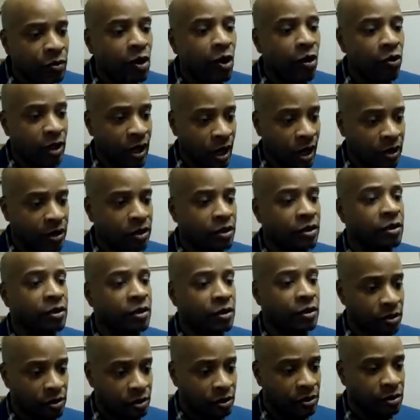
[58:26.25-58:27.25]
Okay.
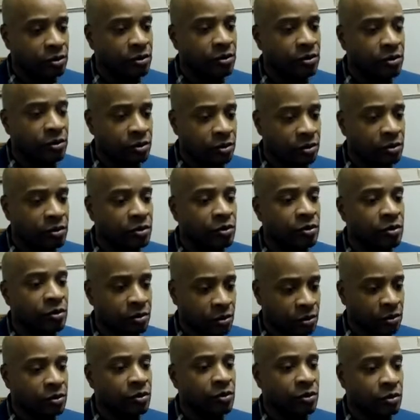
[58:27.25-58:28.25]
That I had wrote, because
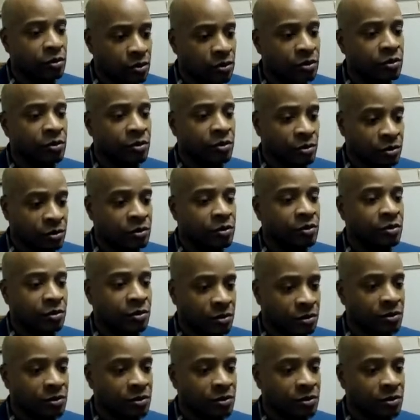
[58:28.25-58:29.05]
mind you, while I was in jail,